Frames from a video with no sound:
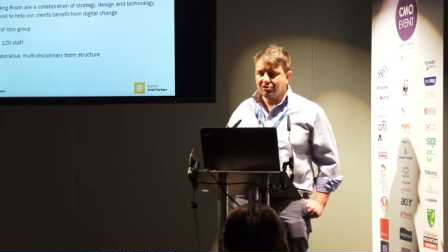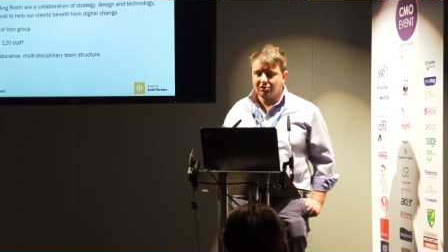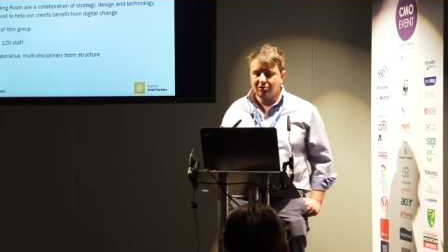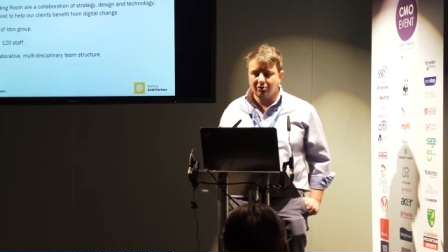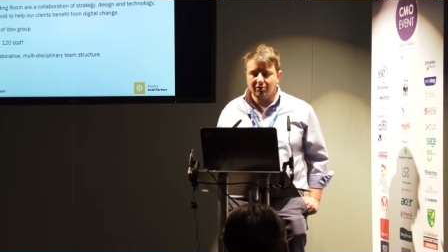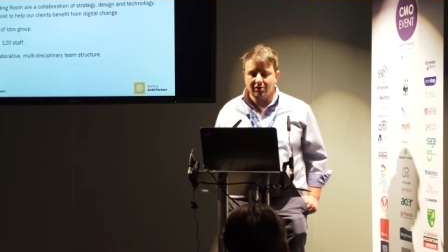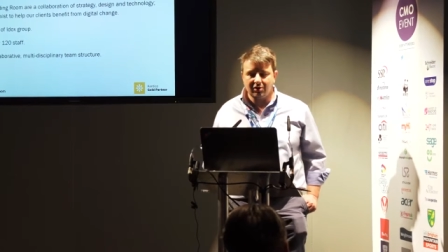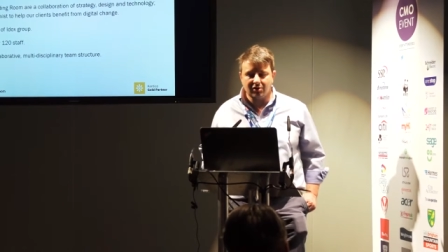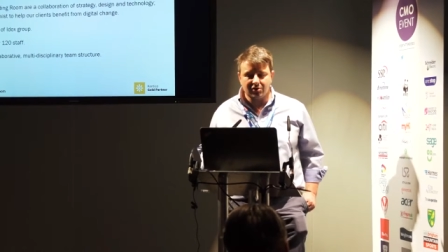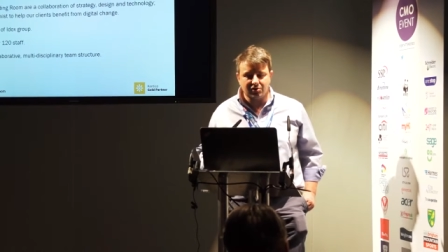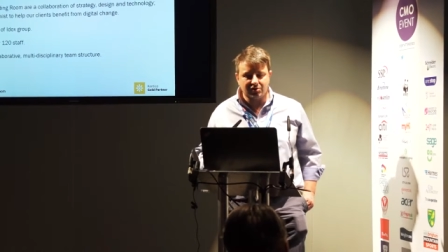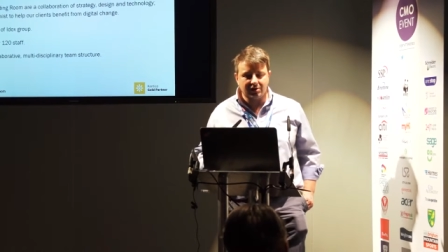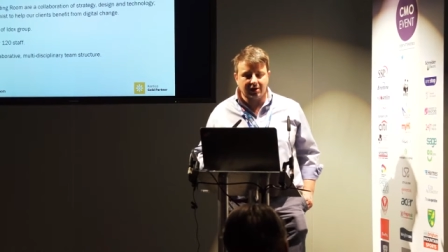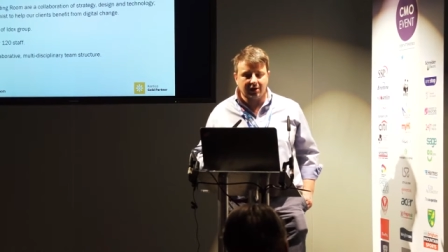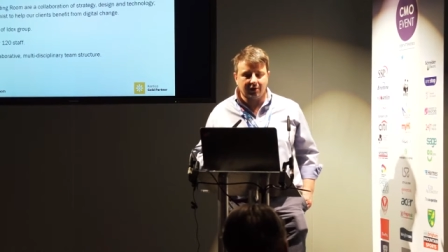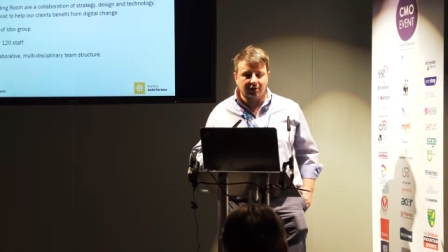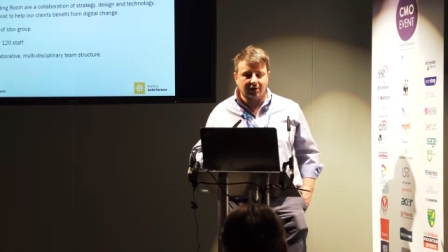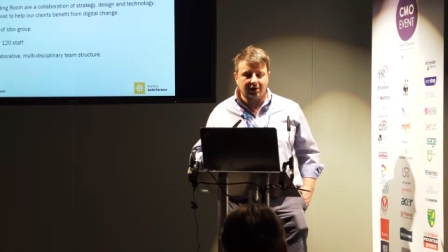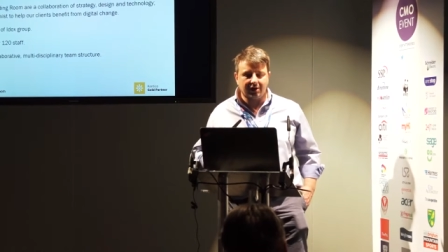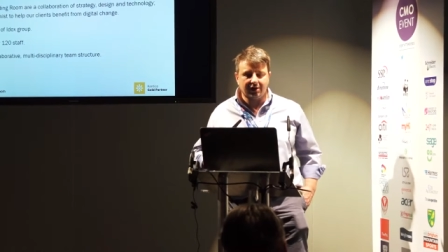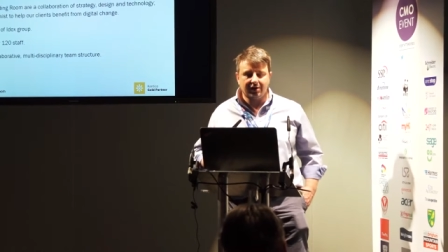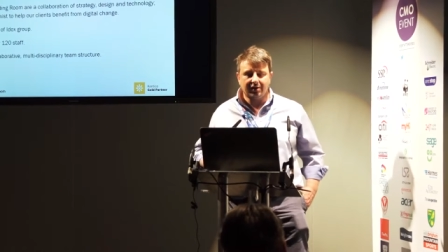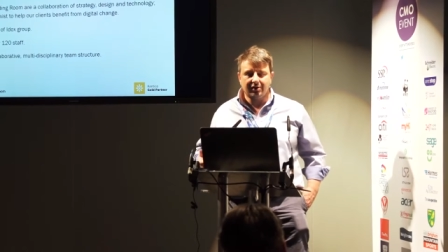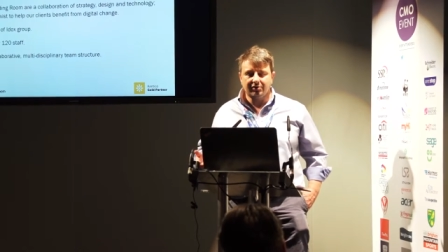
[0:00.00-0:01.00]
are doing this
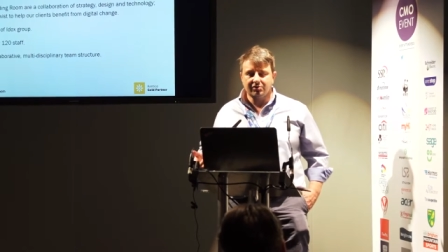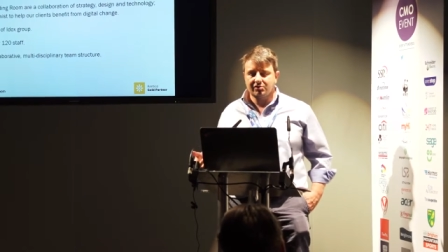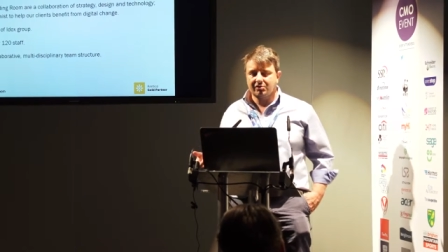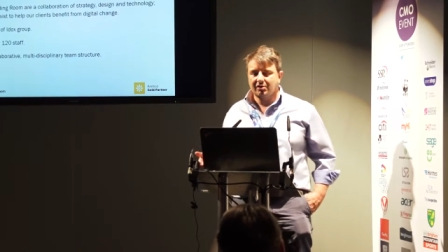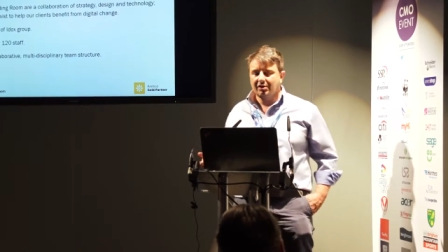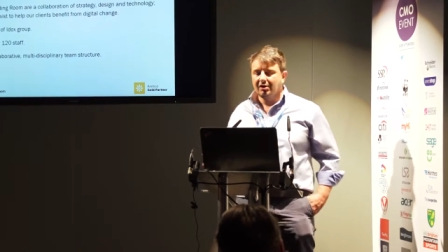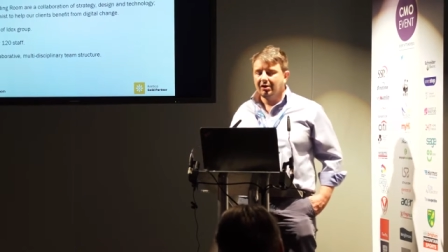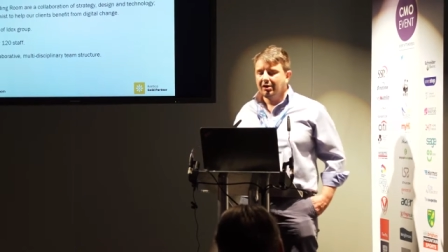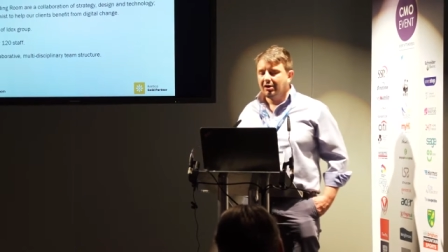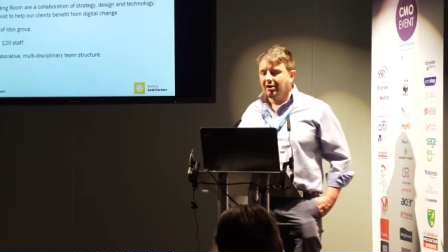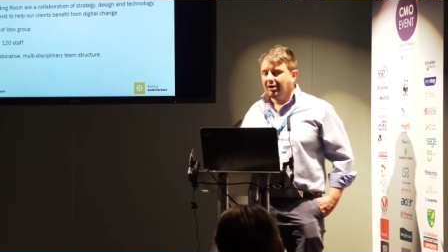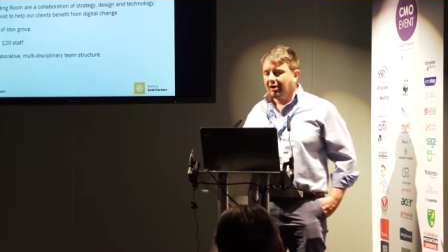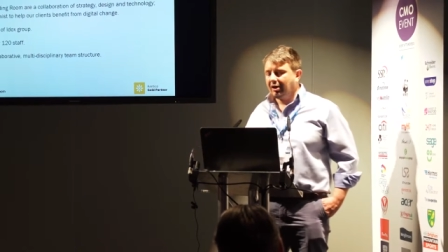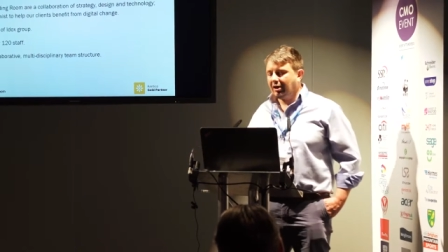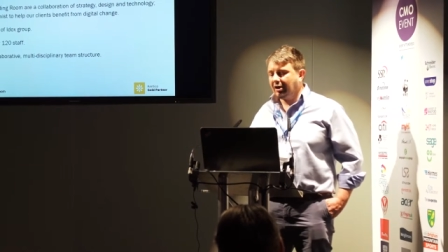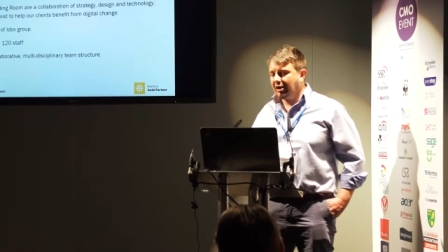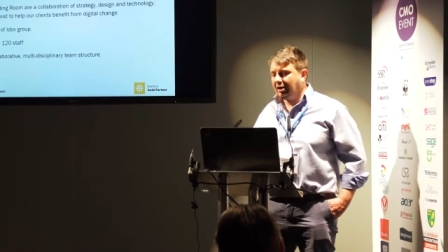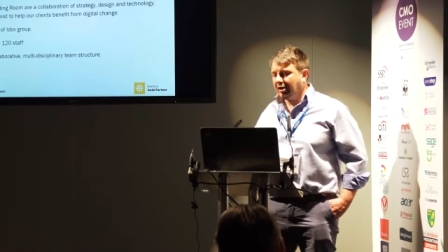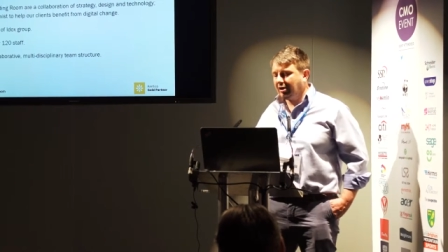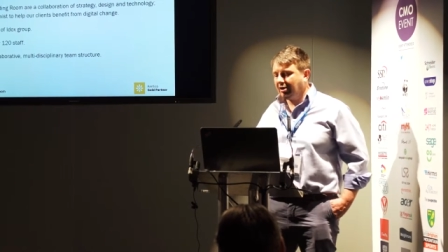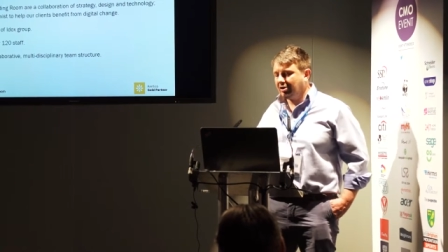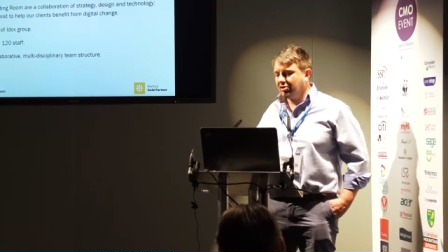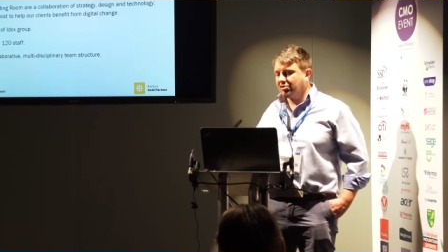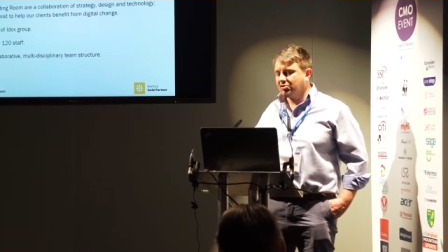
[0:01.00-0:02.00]
nowadays,
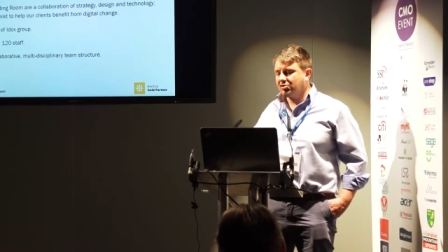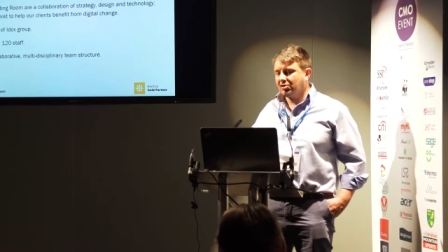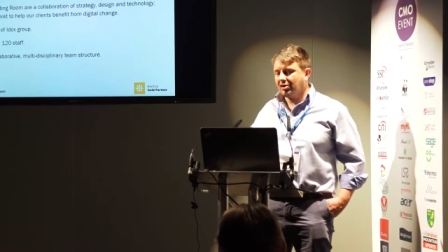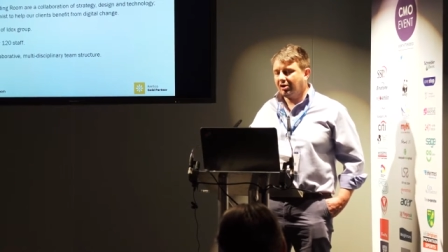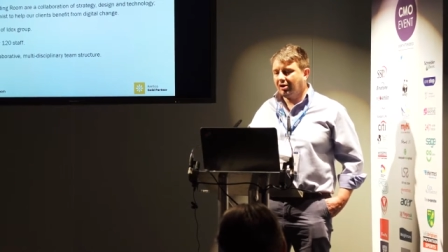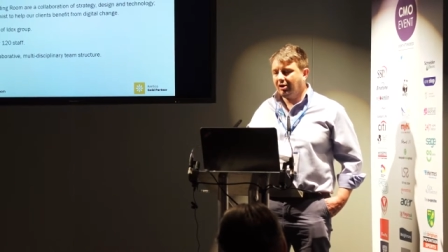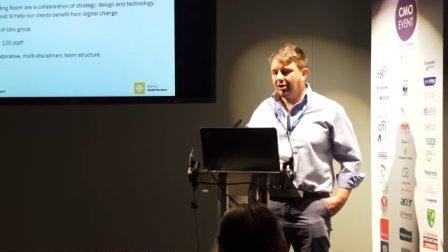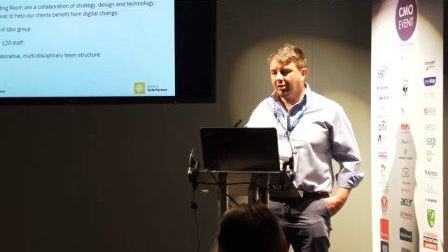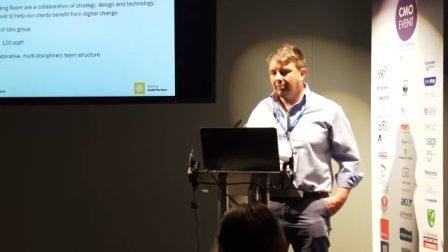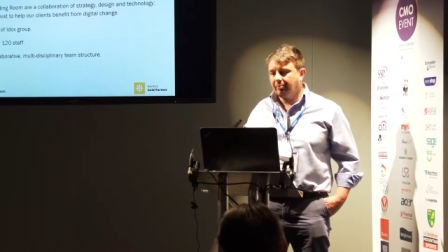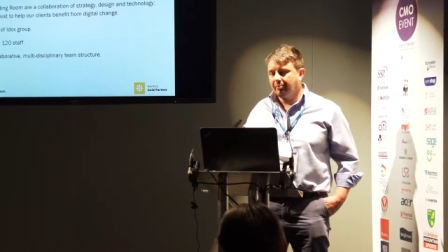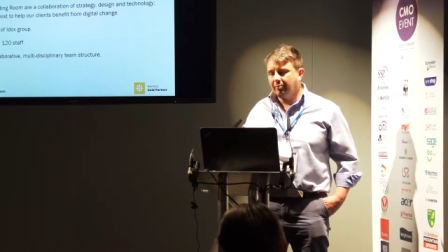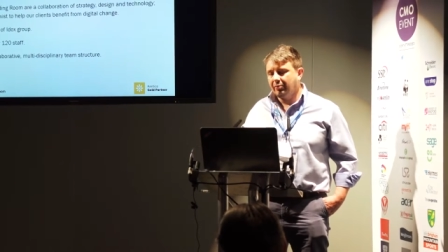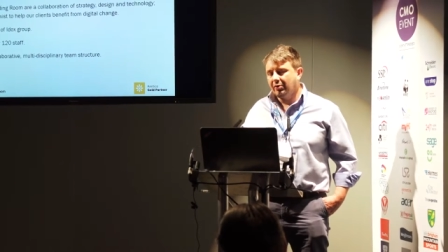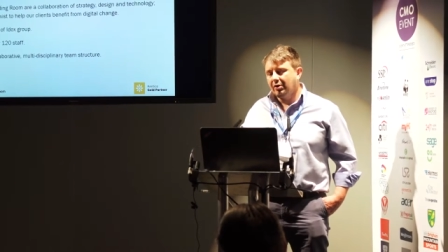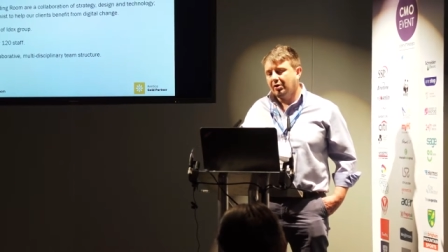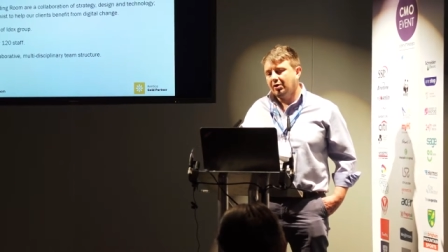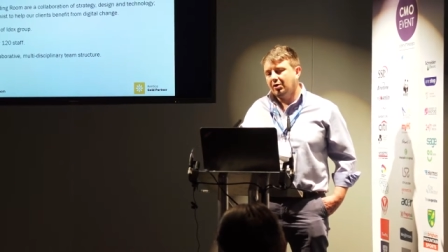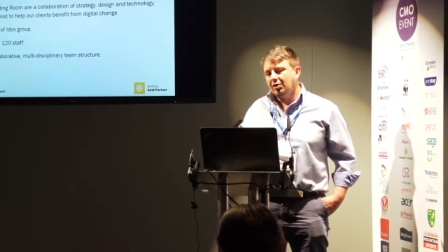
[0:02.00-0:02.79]
is, um,